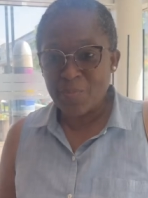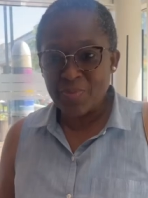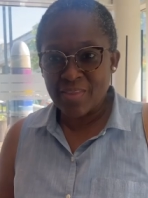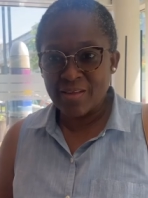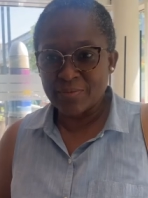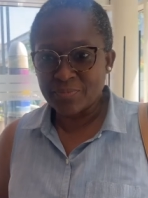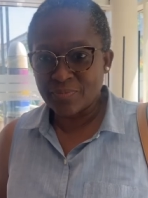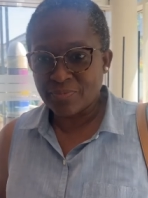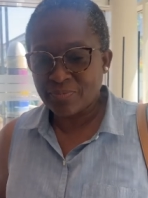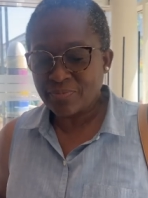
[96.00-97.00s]
you say don't
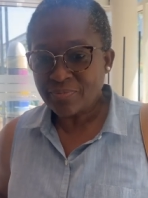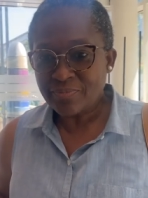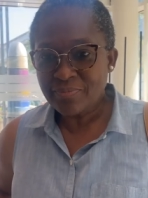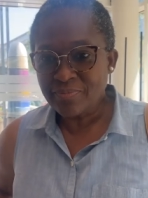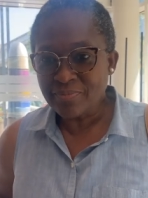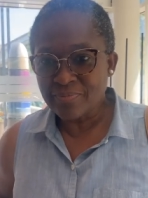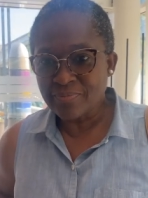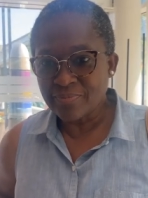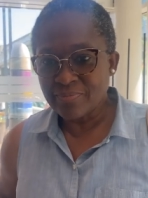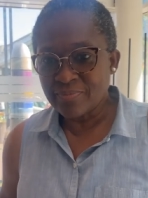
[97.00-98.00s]
hurt her because you thought I was
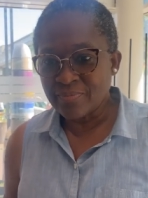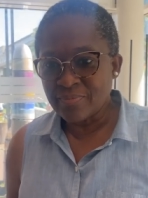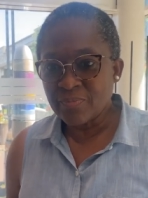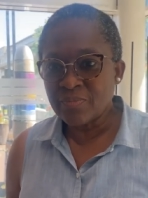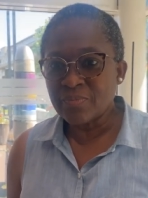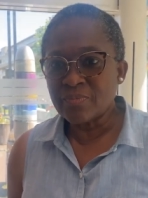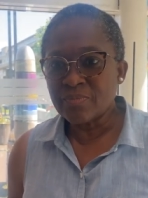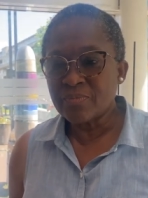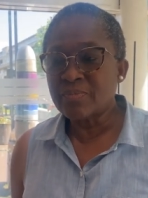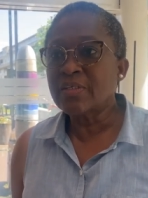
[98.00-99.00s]
pregnant, or just in
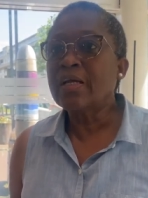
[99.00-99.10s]
general?